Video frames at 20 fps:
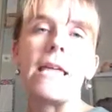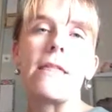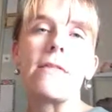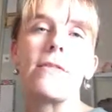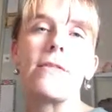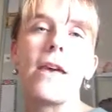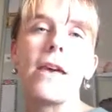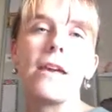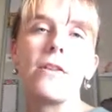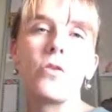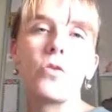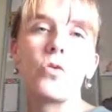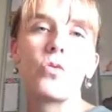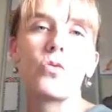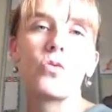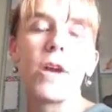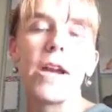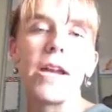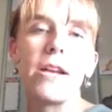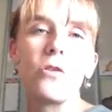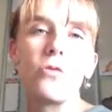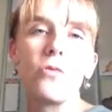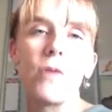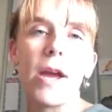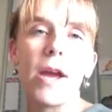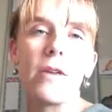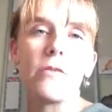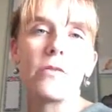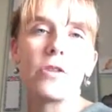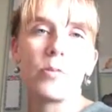Then right
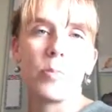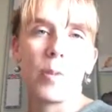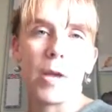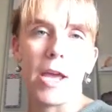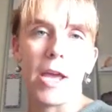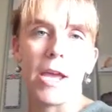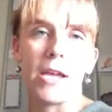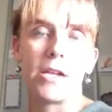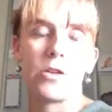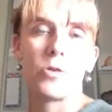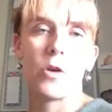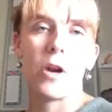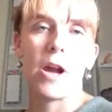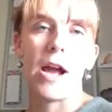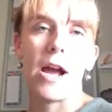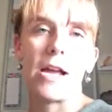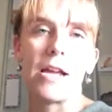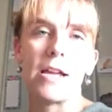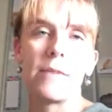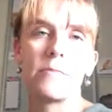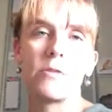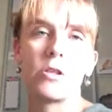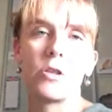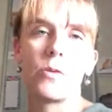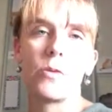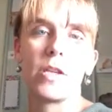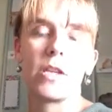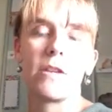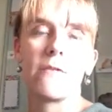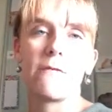around the page where I am
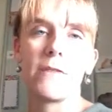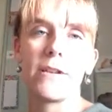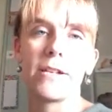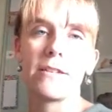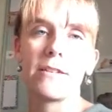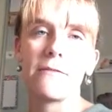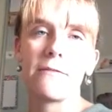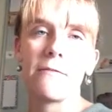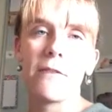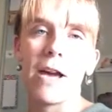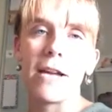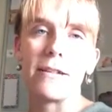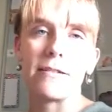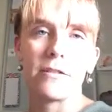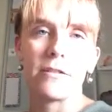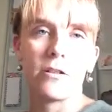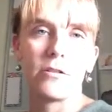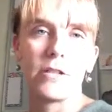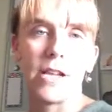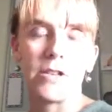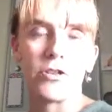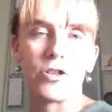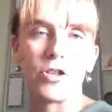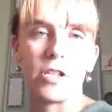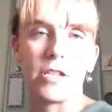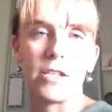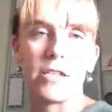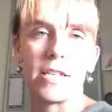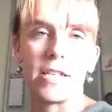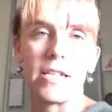doing the Fix It Fast collection
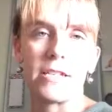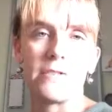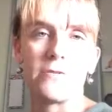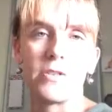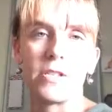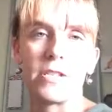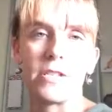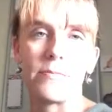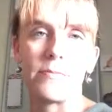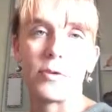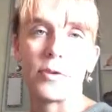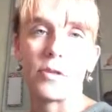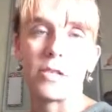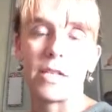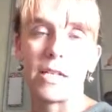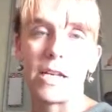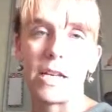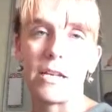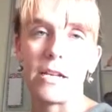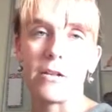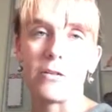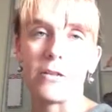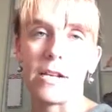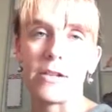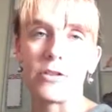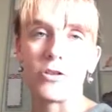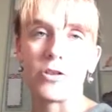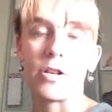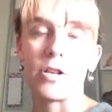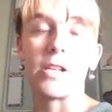and the Tastefully Simple Tonight
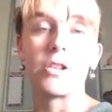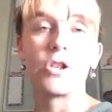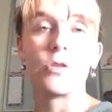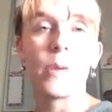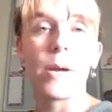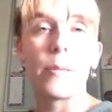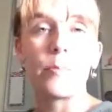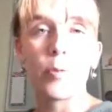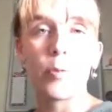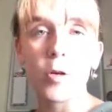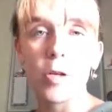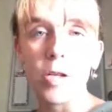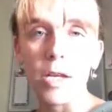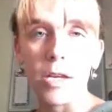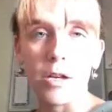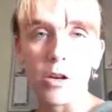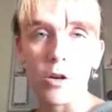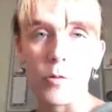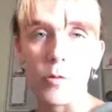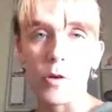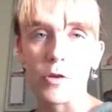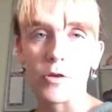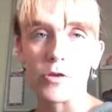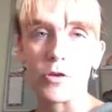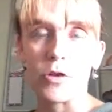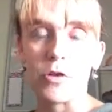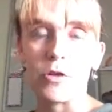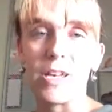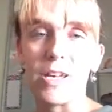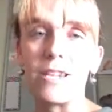collection, I do my booking
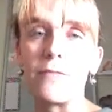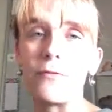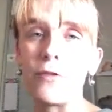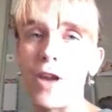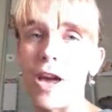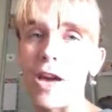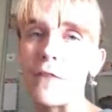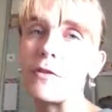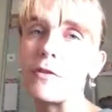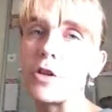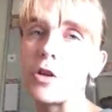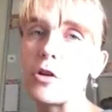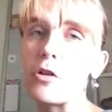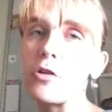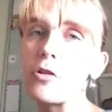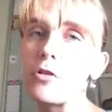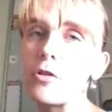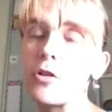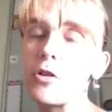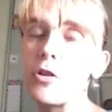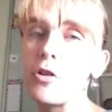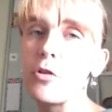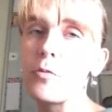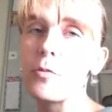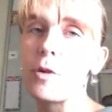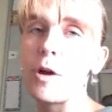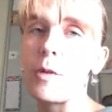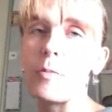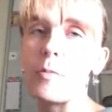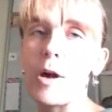commercial. And if you haven't heard
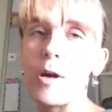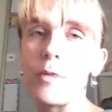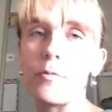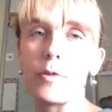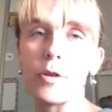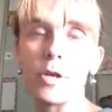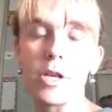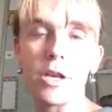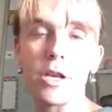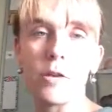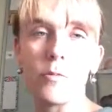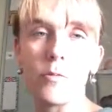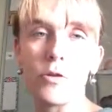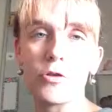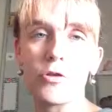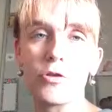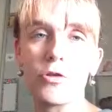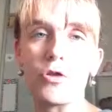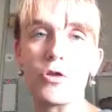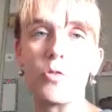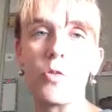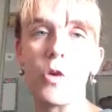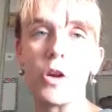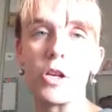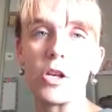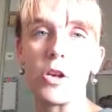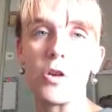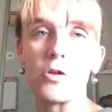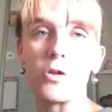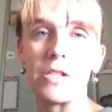about a booking commercial, you want
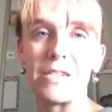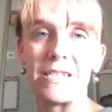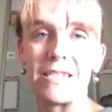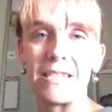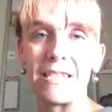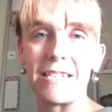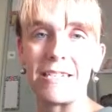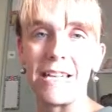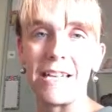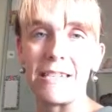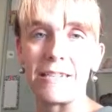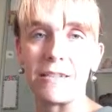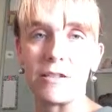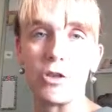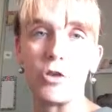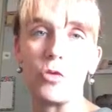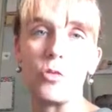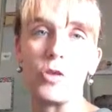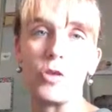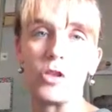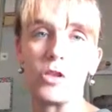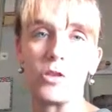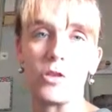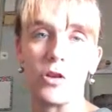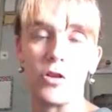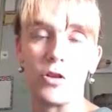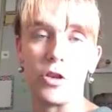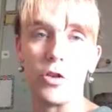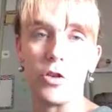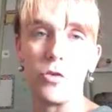to go to Success U, which is
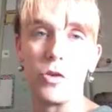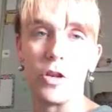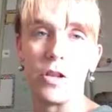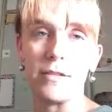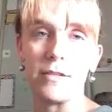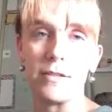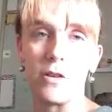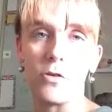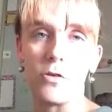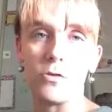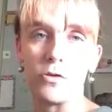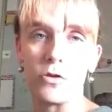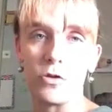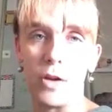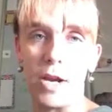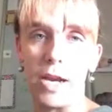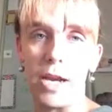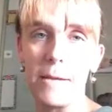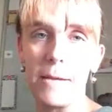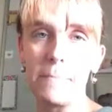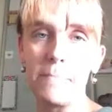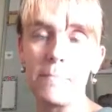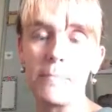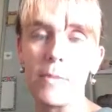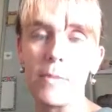our new consultant training.